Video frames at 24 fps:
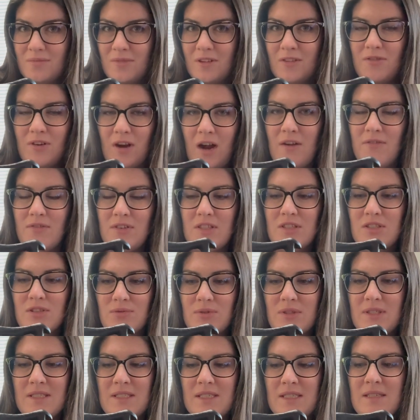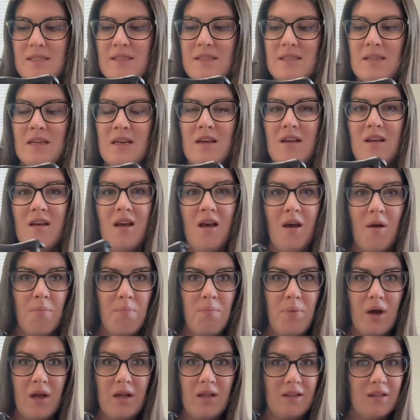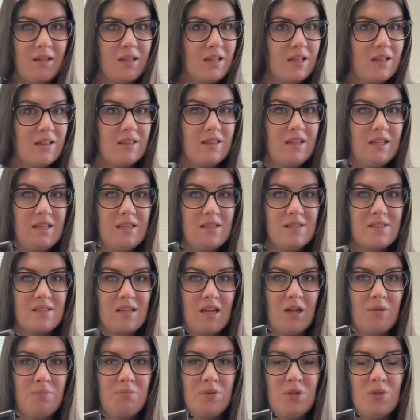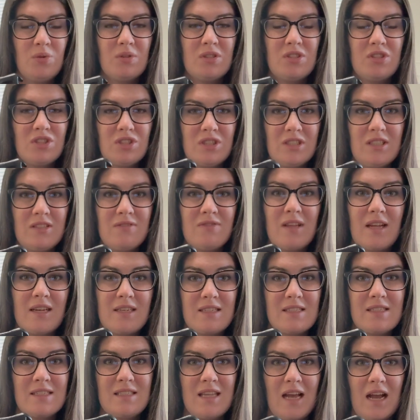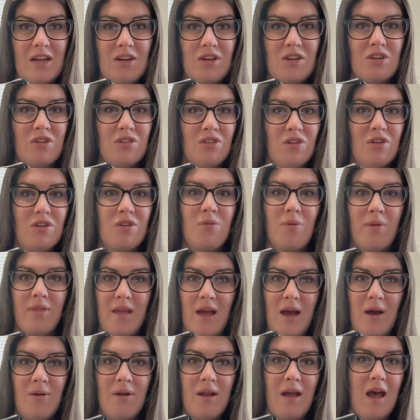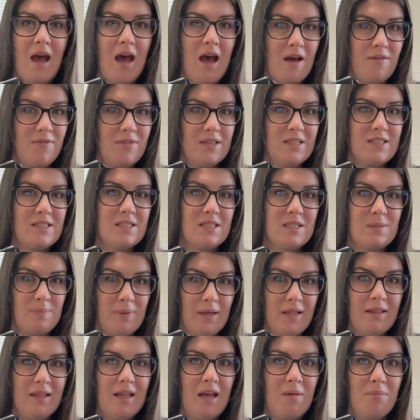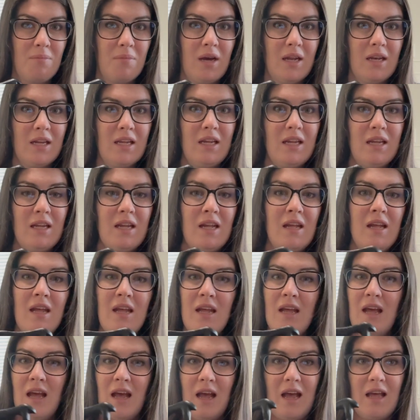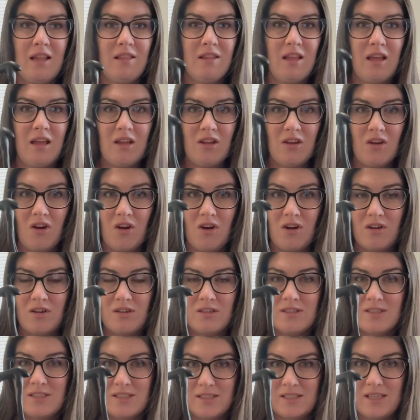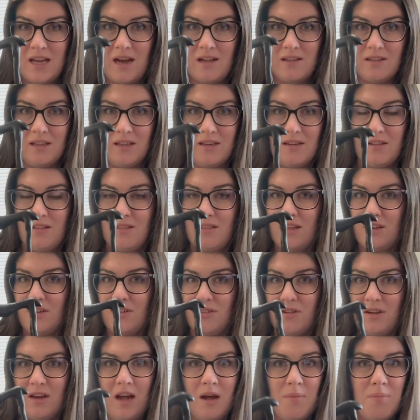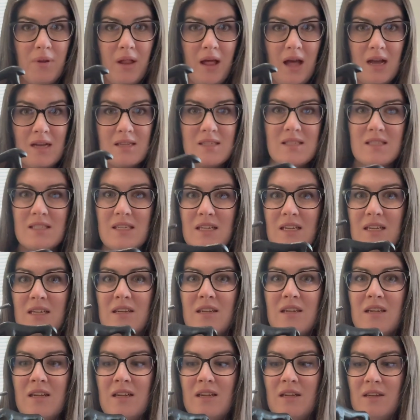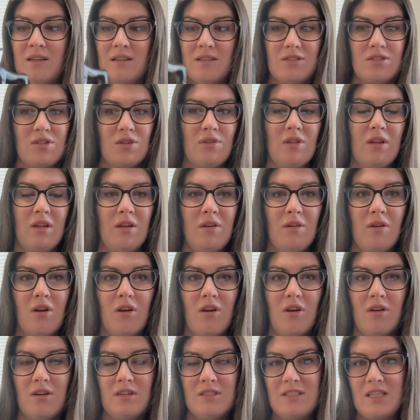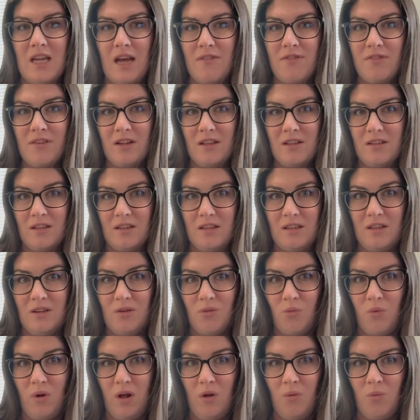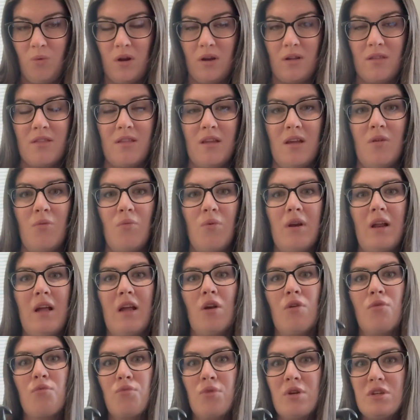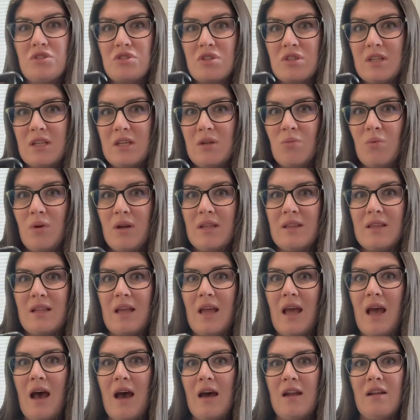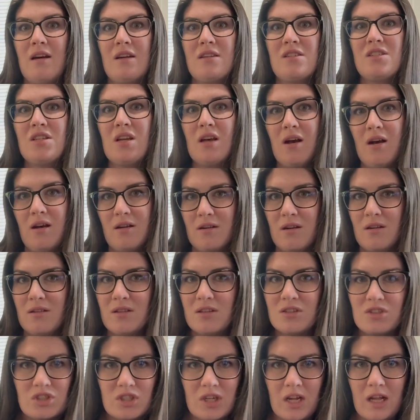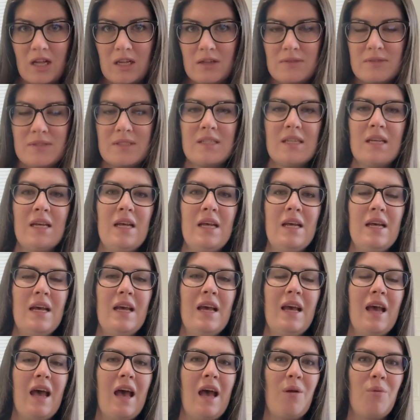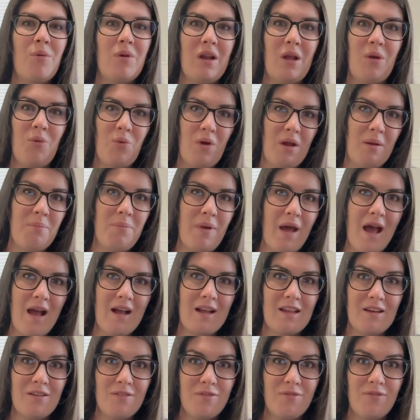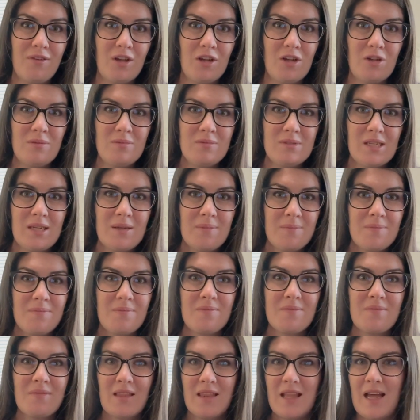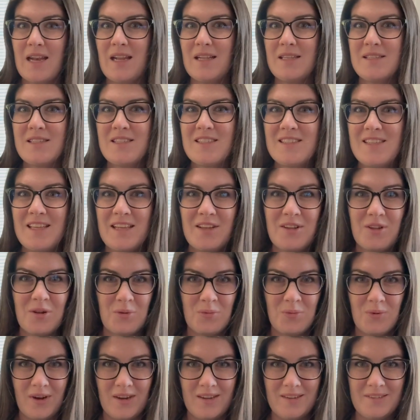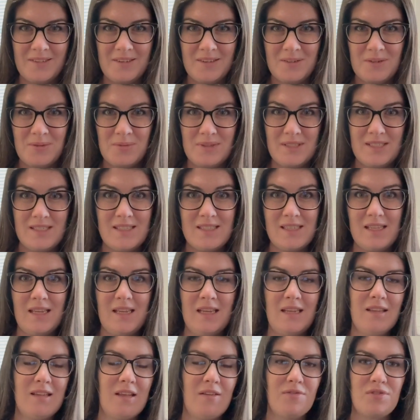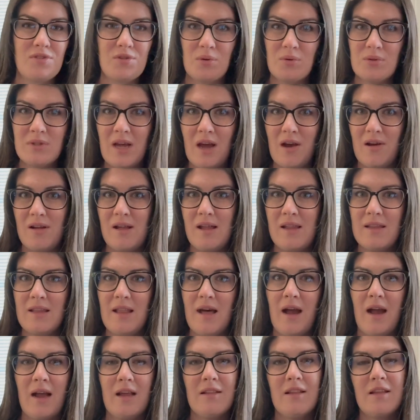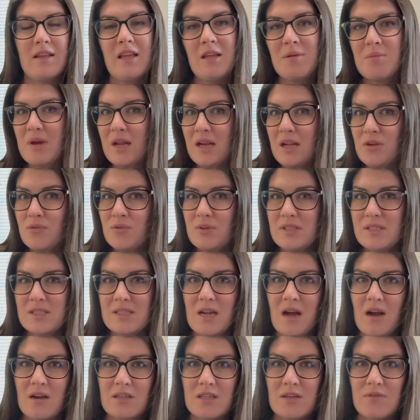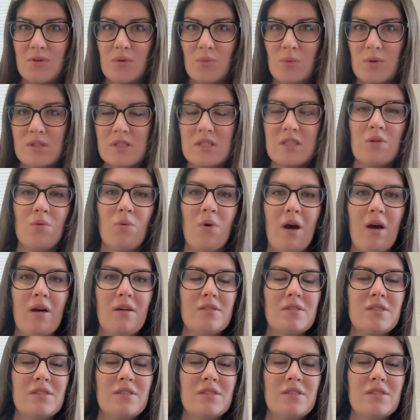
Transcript: for obvious reasons, but these help you achieve that designer look without having to spend that money. And they are solid. They are not plastic, so they are definitely well worth it. When I originally went, they had a ton on the shelves, and when I went back and filmed, not a single one was seen. They've sold out online. They keep getting restocked every once in a while,